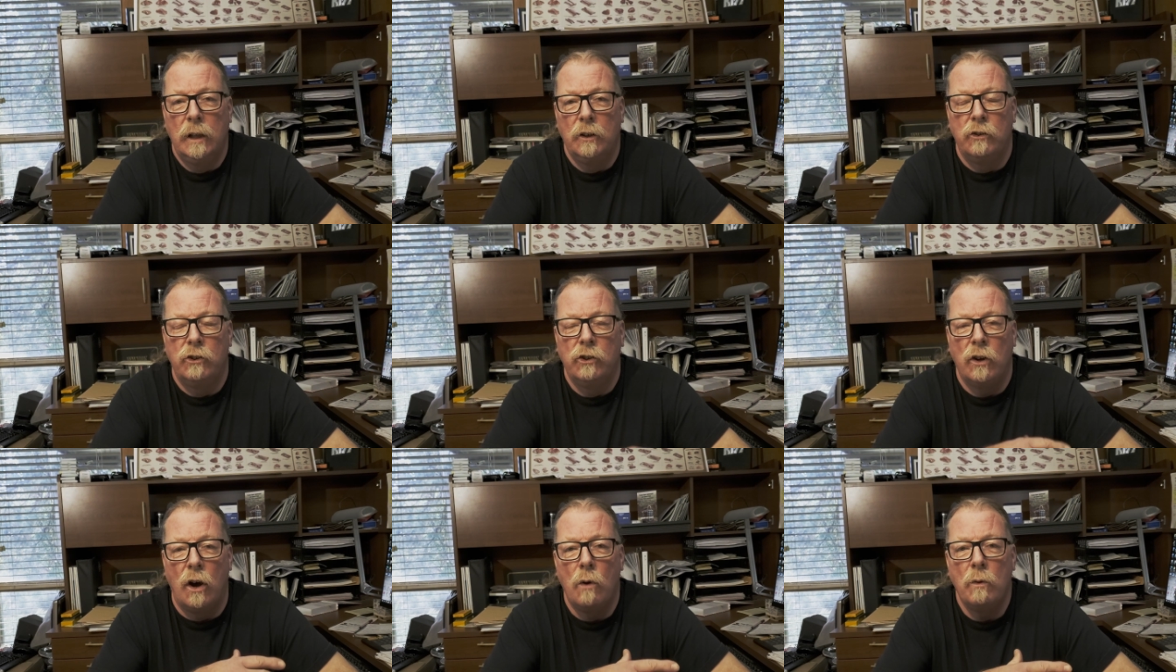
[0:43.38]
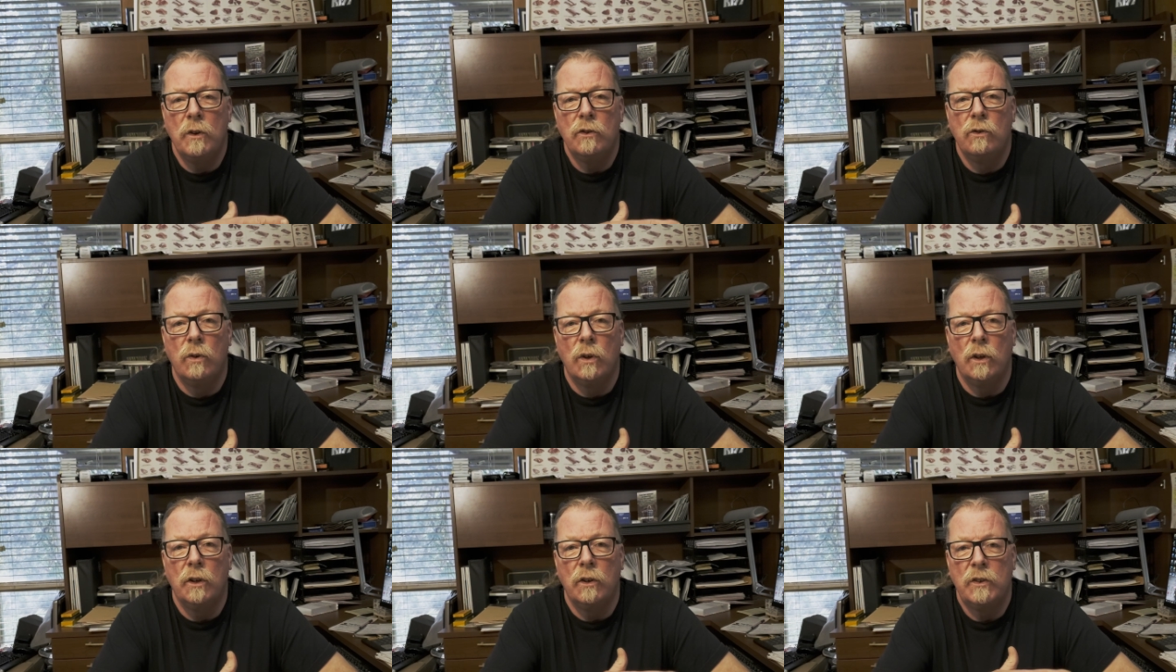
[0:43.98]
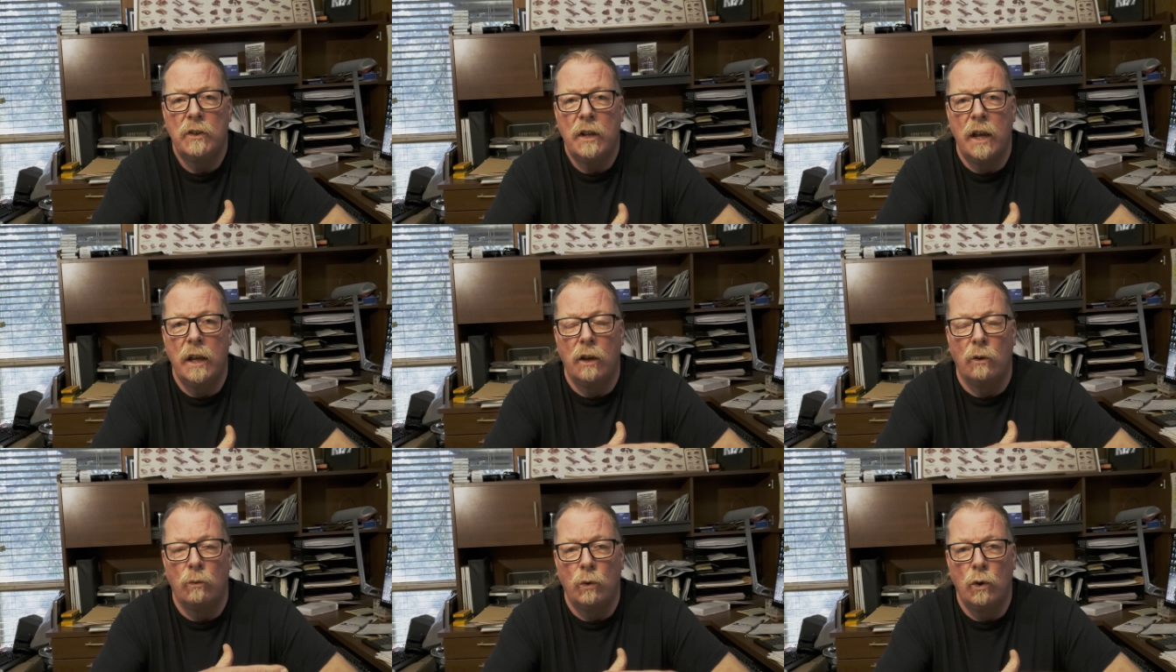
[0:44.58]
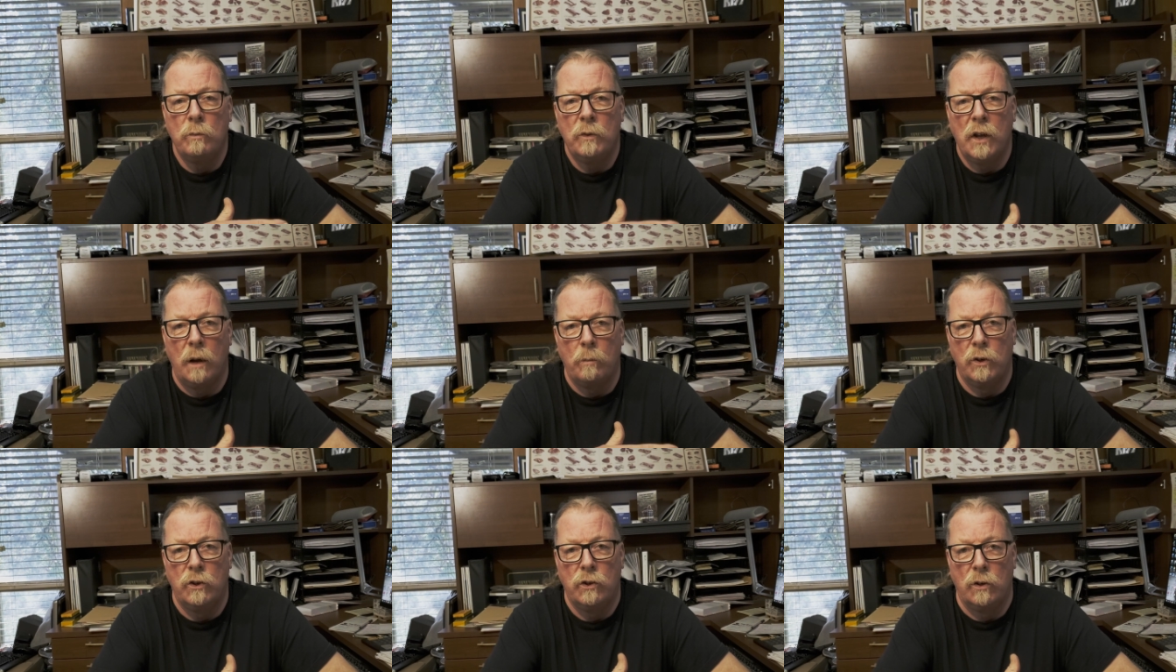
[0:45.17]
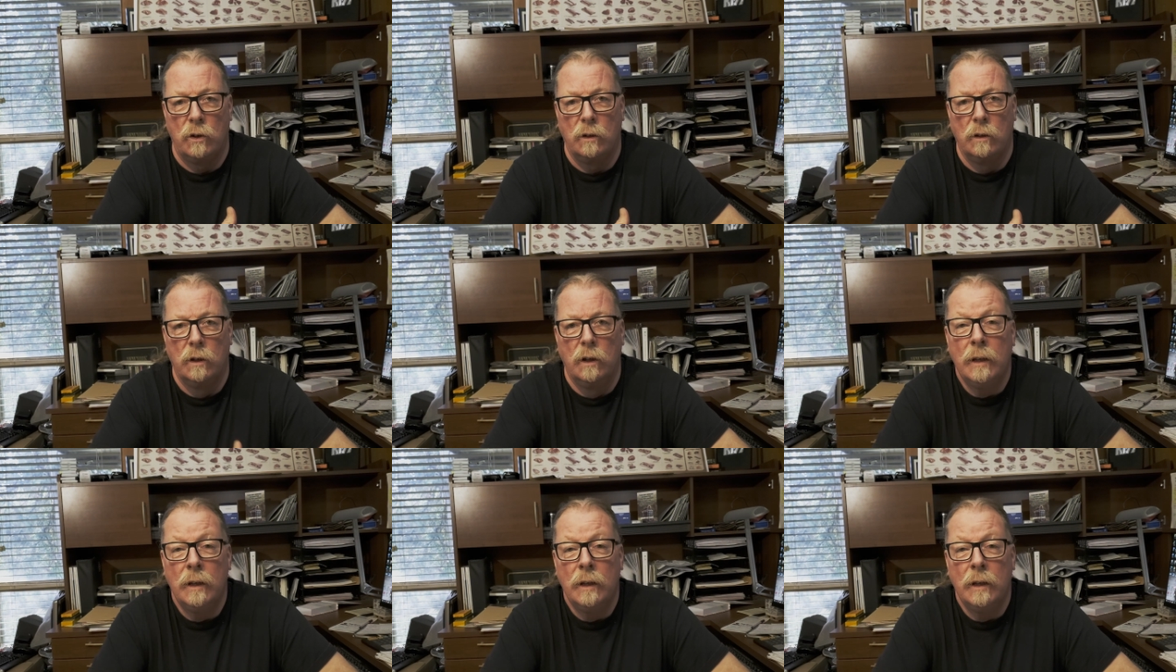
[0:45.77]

You should always grill your steak at room temperature.